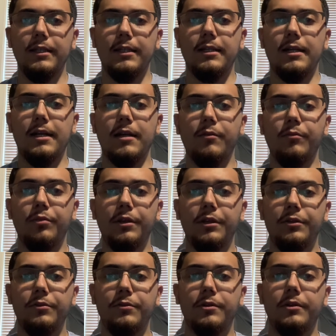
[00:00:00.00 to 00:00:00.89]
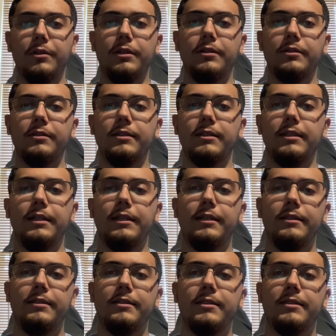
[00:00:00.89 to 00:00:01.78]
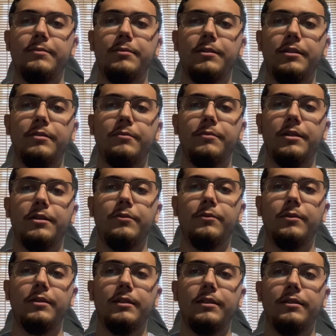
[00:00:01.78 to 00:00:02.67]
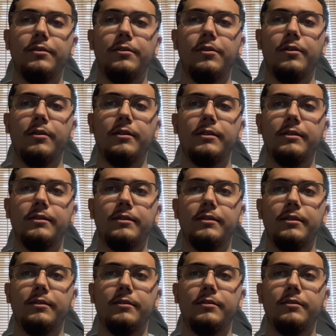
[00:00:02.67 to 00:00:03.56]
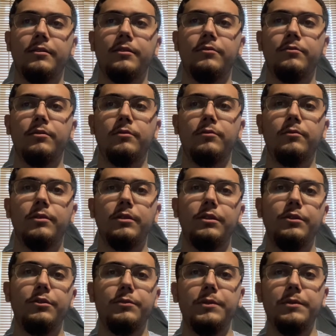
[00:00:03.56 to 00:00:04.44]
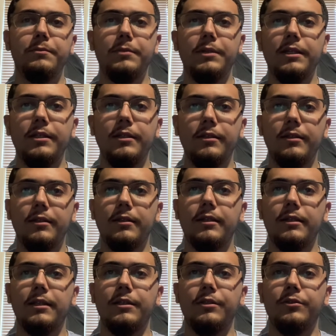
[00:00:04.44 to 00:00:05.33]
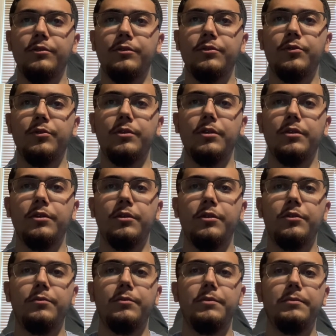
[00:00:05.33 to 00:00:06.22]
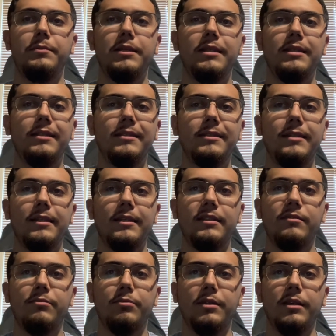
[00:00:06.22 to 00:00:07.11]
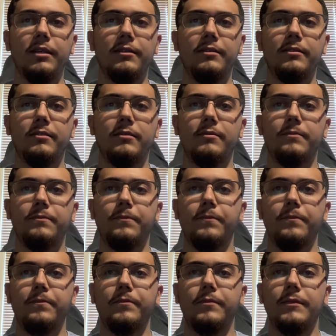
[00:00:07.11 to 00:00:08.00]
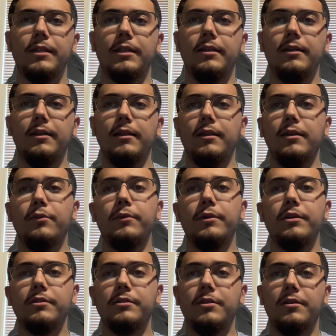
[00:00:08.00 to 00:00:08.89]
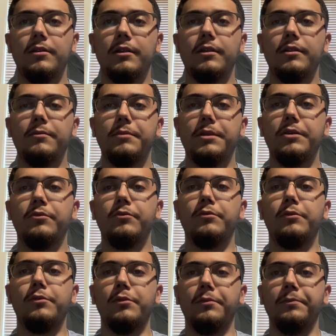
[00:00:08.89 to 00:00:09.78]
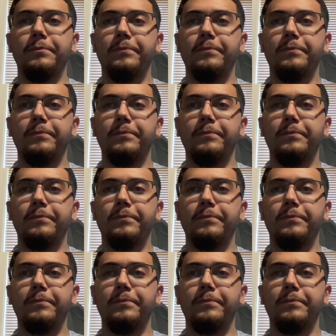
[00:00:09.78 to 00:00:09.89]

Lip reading: I bring you all here today to speak about where the darkest things of what one human being can do to another human being takes place. We are talking about war.